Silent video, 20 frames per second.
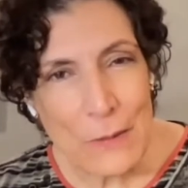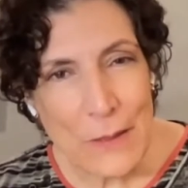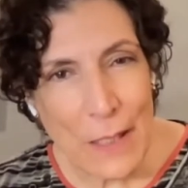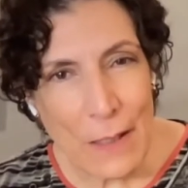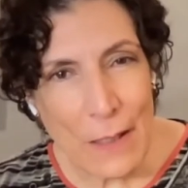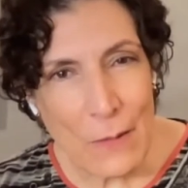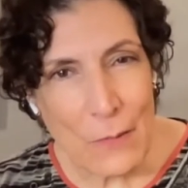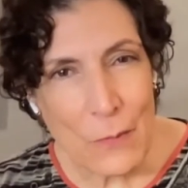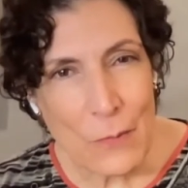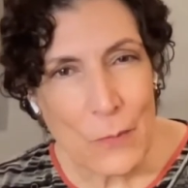
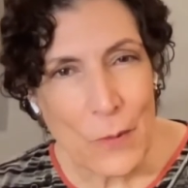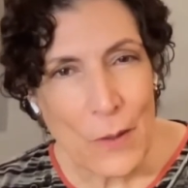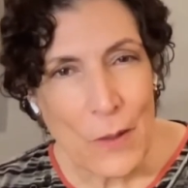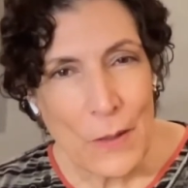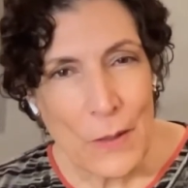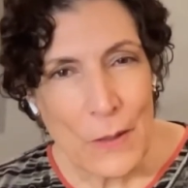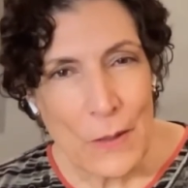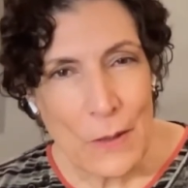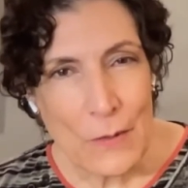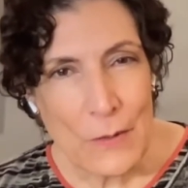now?
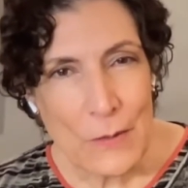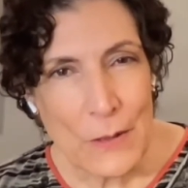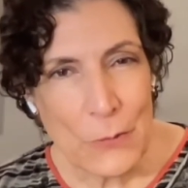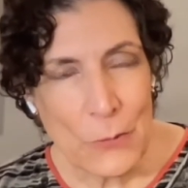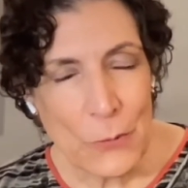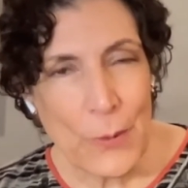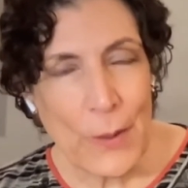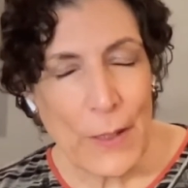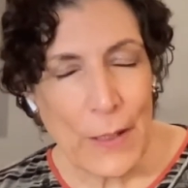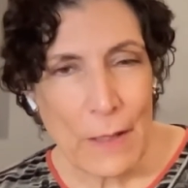Did
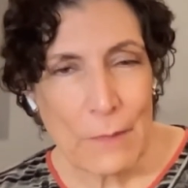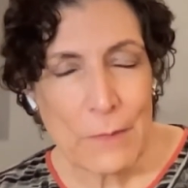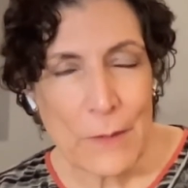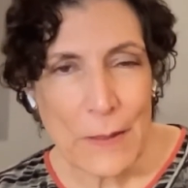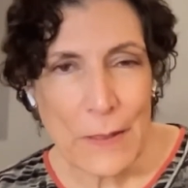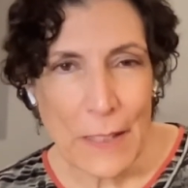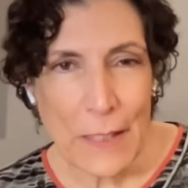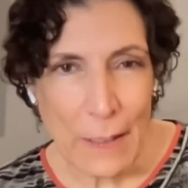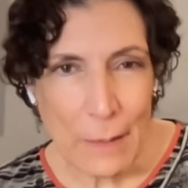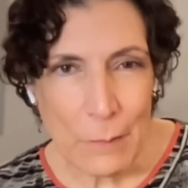you have a
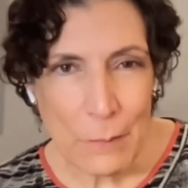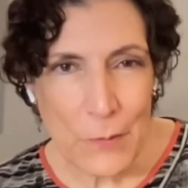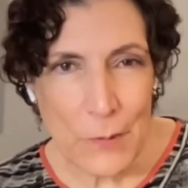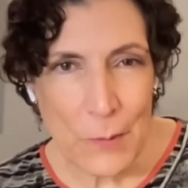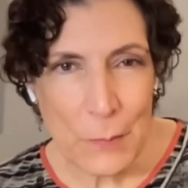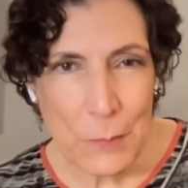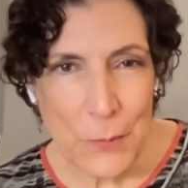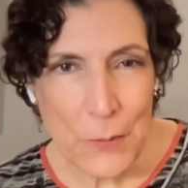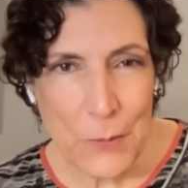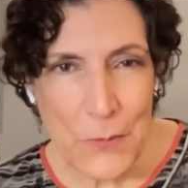
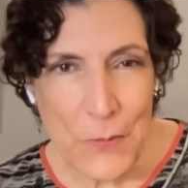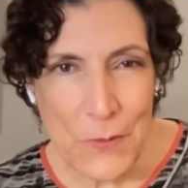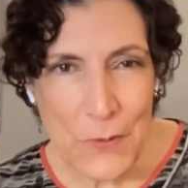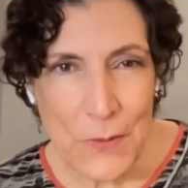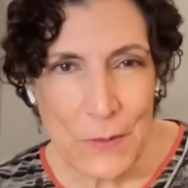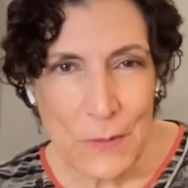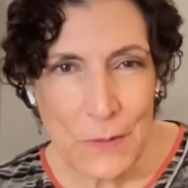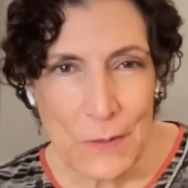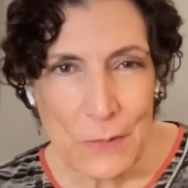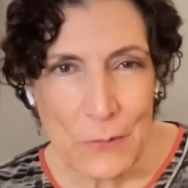camera
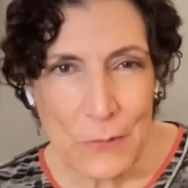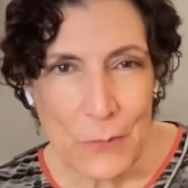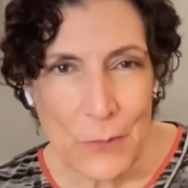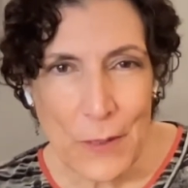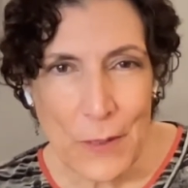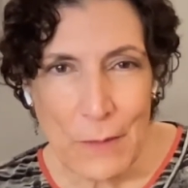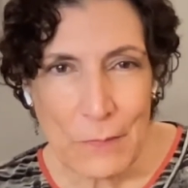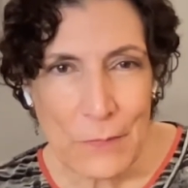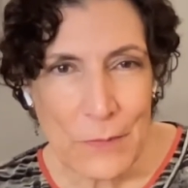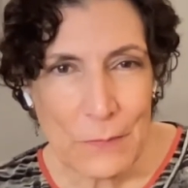person? Did you
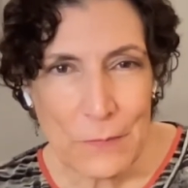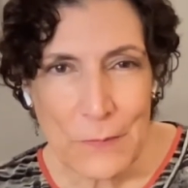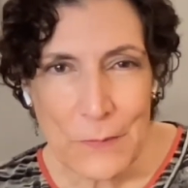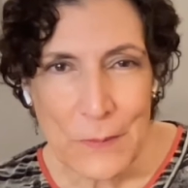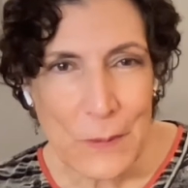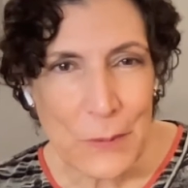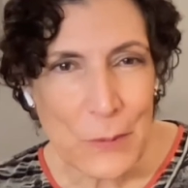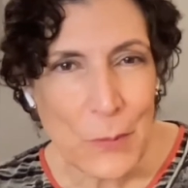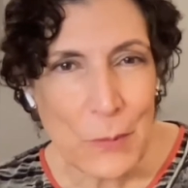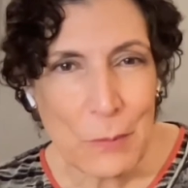have
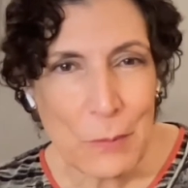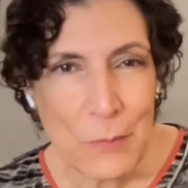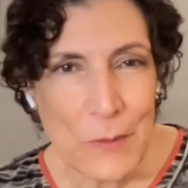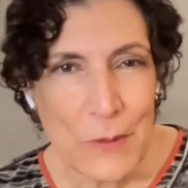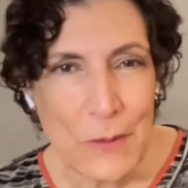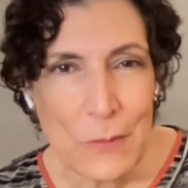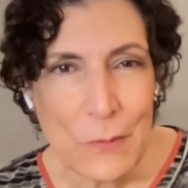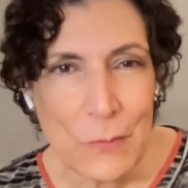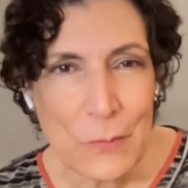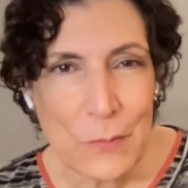different
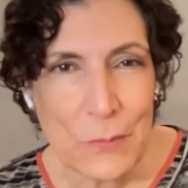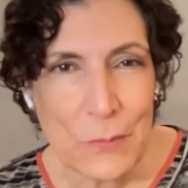equipment